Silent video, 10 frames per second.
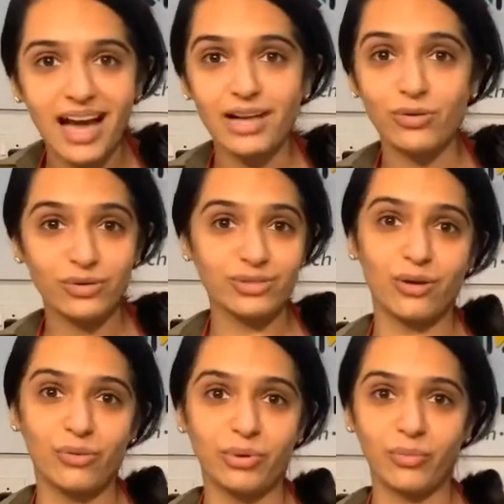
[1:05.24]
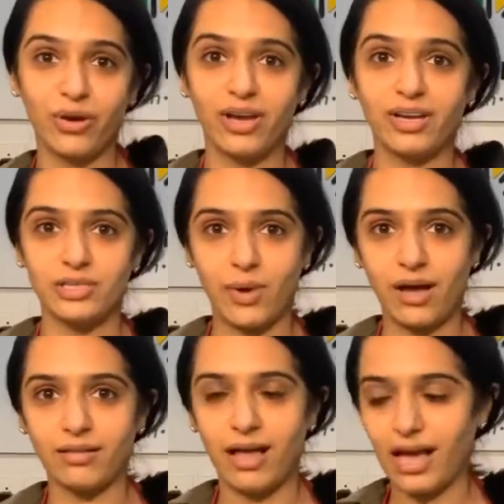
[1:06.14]
and also with work as
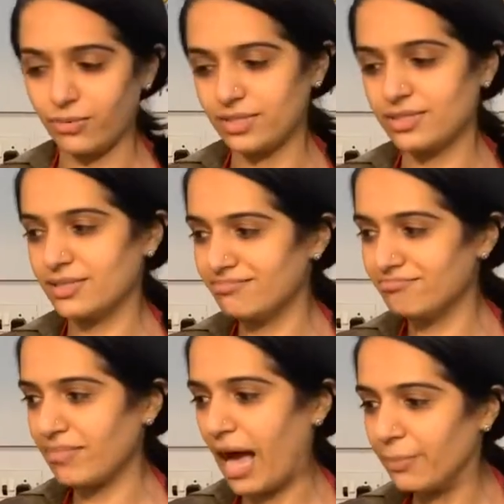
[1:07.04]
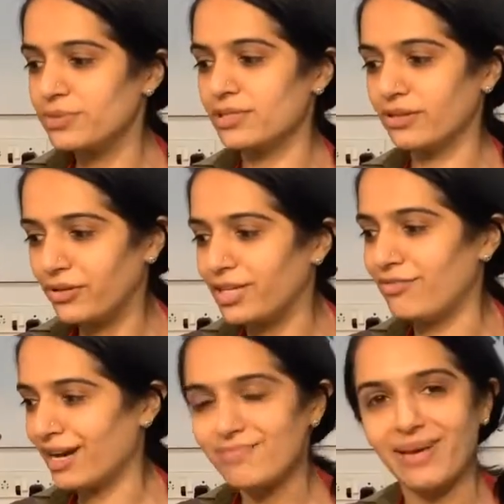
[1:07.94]
well. I would absolutely
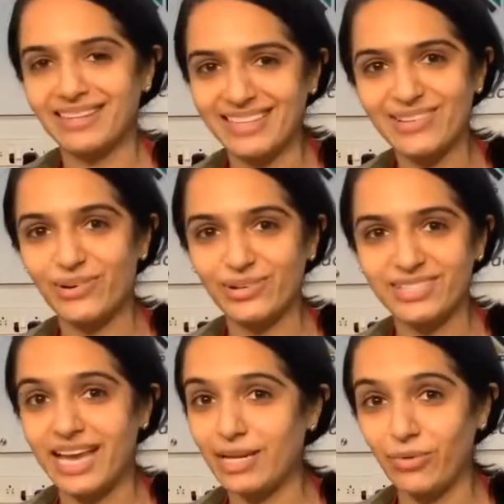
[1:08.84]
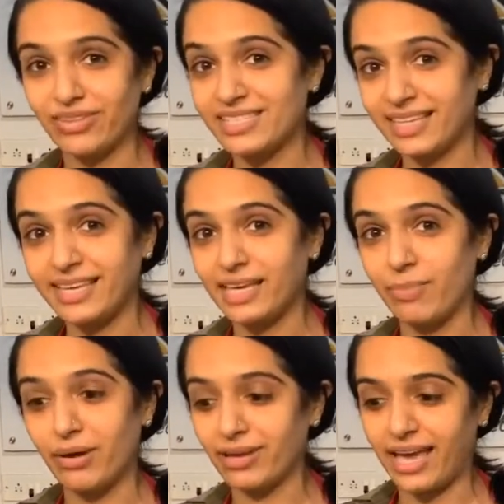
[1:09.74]
recommend this course to anyone that's thinking
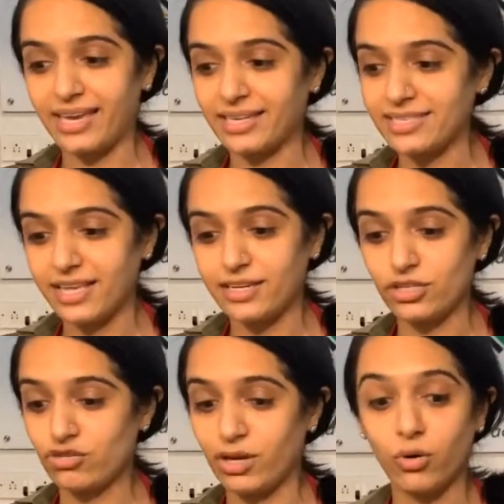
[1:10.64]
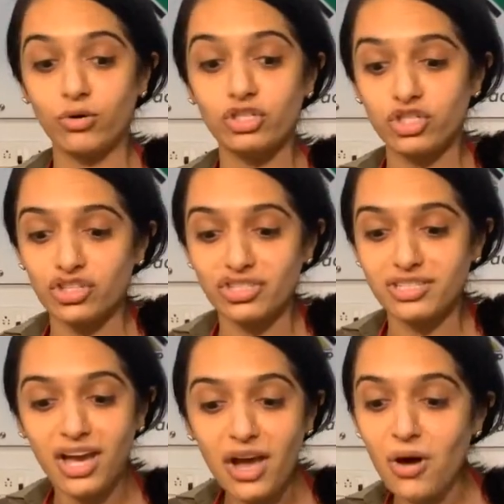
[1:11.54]
about getting into the industry or
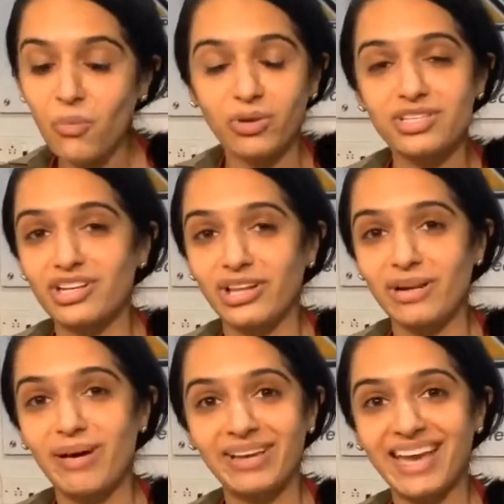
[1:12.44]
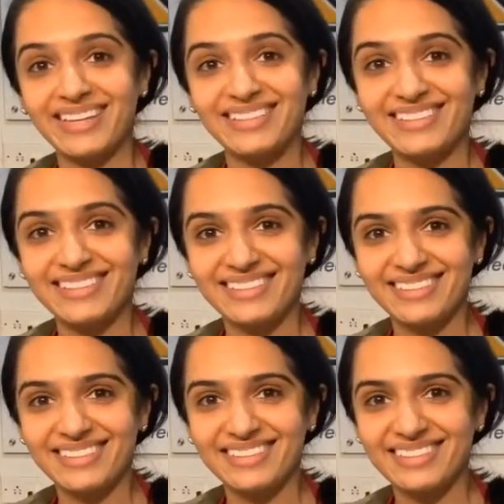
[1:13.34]
just wants to learn about cakes.
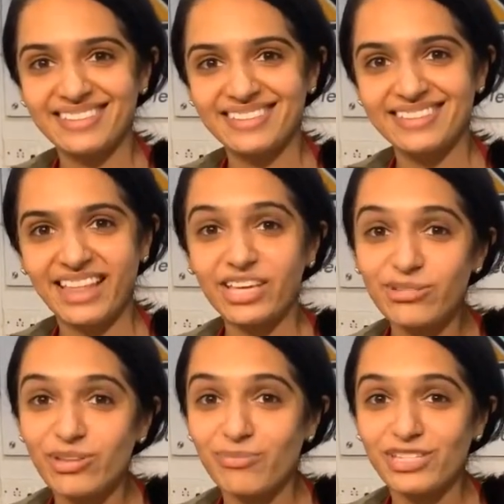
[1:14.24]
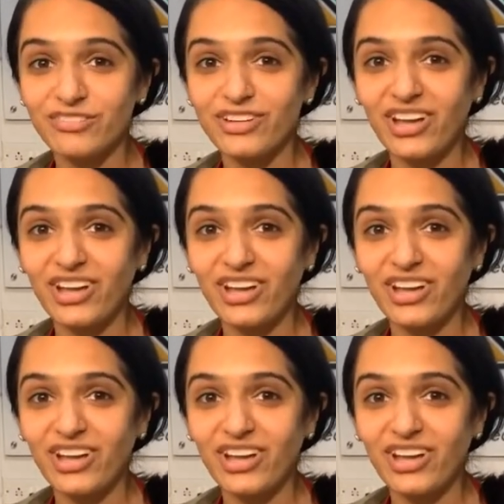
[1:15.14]
Thank you so much, Food